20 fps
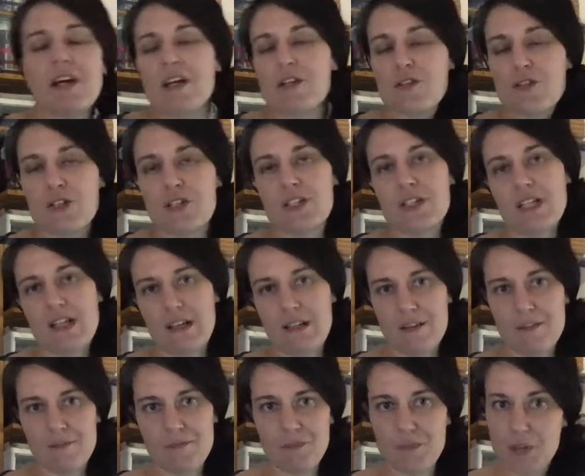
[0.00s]

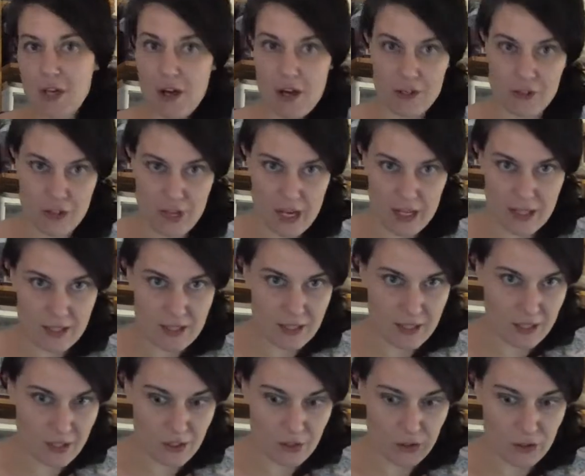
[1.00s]
interesting contrast
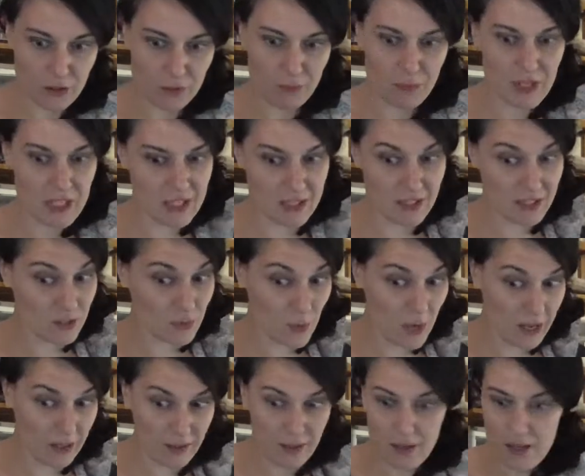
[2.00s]
in your piece as
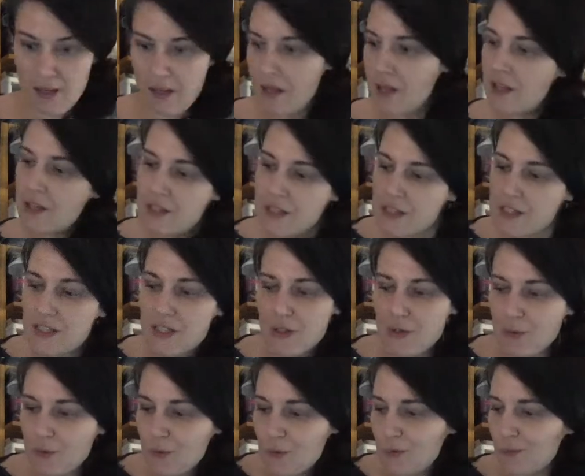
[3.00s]
well.
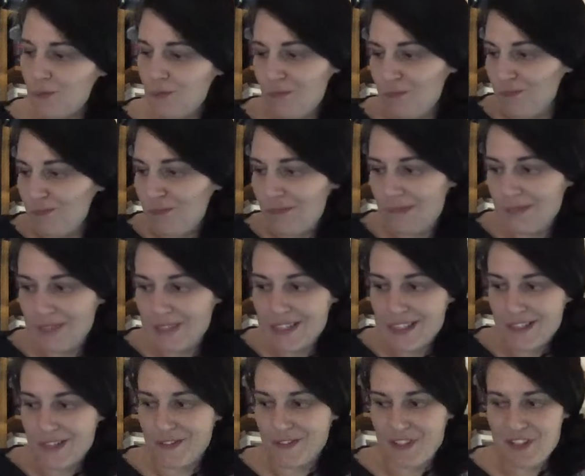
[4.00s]
So, you
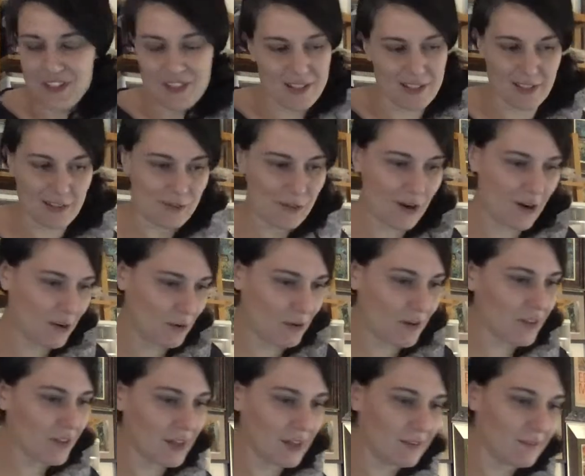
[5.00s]
know, there's nothing wrong
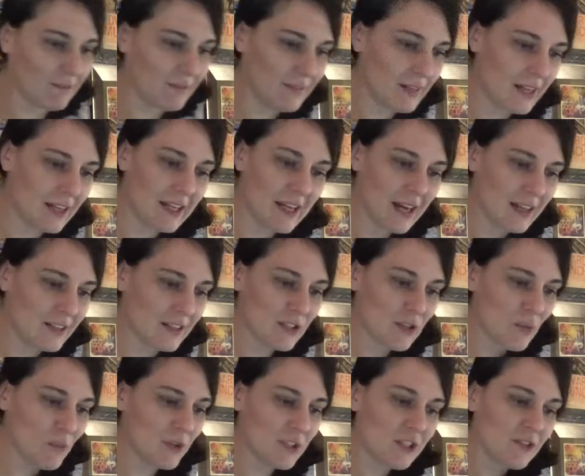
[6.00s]
with it. Again,
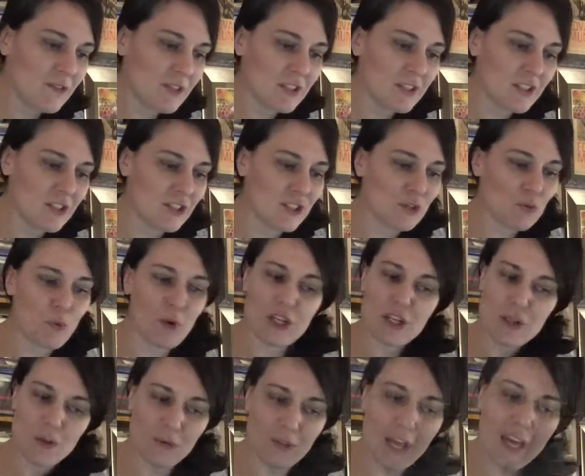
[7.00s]
so much of this is just what
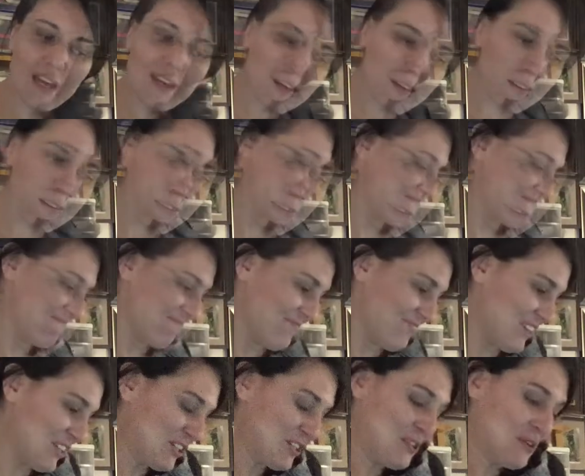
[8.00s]
you like.
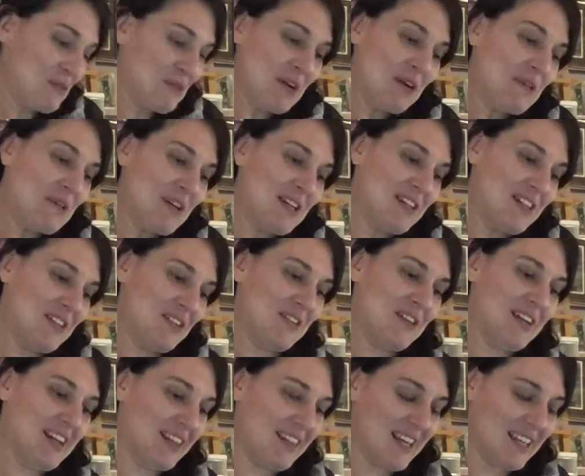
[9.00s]
There's no wrong way to do
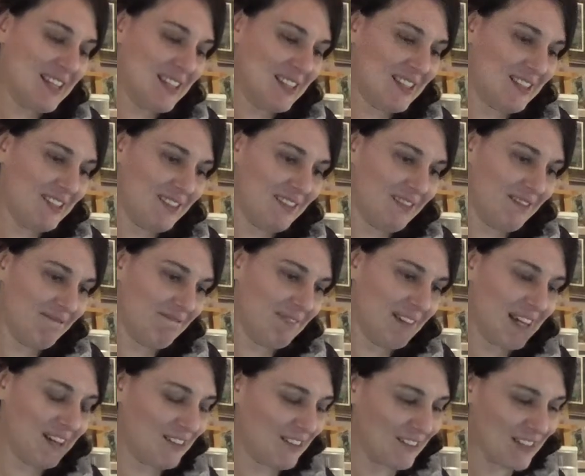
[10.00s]
it, and that's,
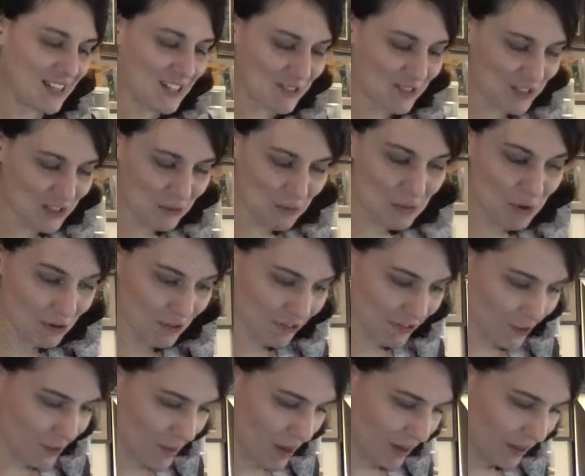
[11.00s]
I don't know, that's what's so
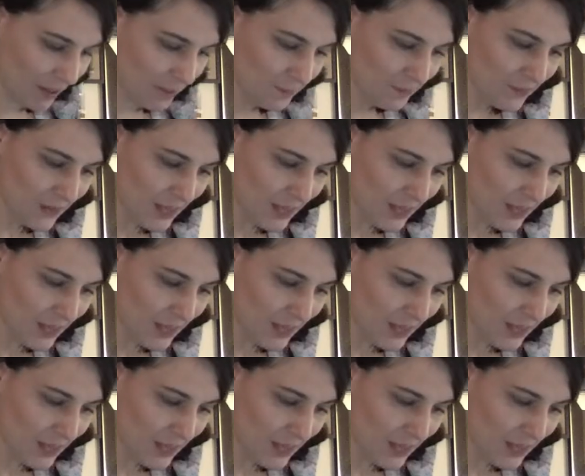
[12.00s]
beautiful about it.